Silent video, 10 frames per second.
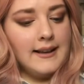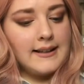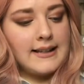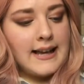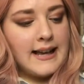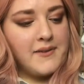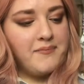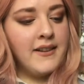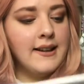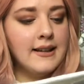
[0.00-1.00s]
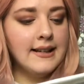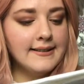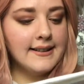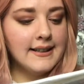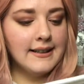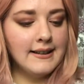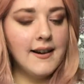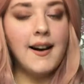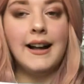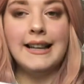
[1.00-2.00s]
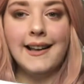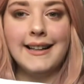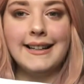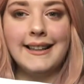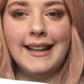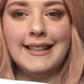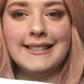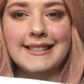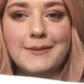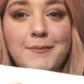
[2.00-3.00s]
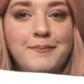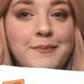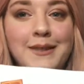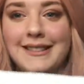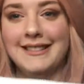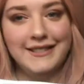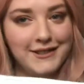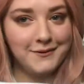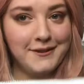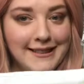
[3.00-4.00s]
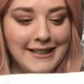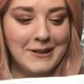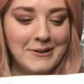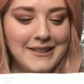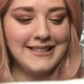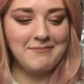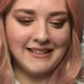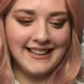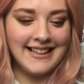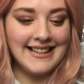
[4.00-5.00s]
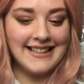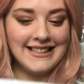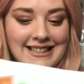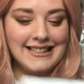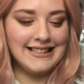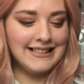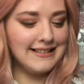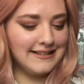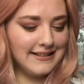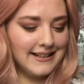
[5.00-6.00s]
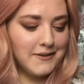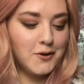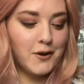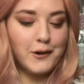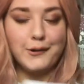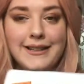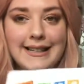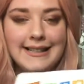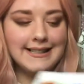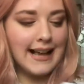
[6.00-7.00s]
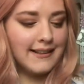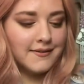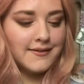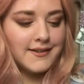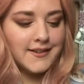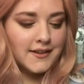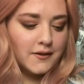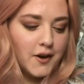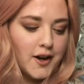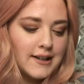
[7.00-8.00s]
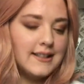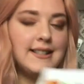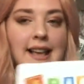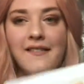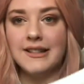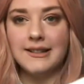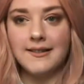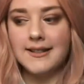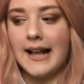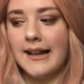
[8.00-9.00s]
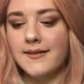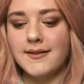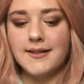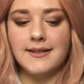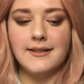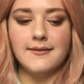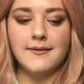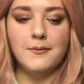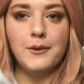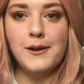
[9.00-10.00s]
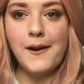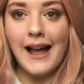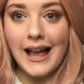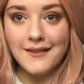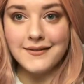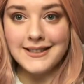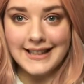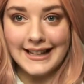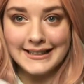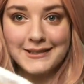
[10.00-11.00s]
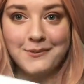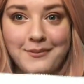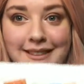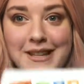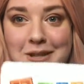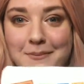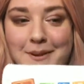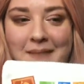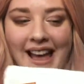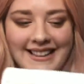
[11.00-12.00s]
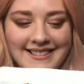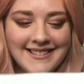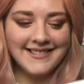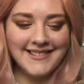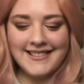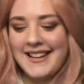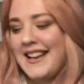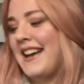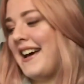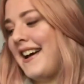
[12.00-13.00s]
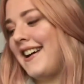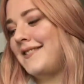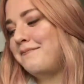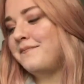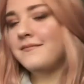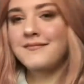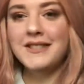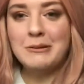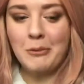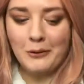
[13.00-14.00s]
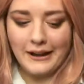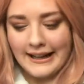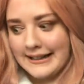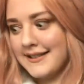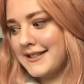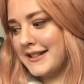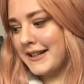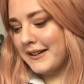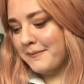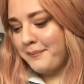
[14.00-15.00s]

yeah, I like this, and it just really annoys me that it's 3 cents and 7 cents, and we don't have cents. They should be pence. Small things, you know.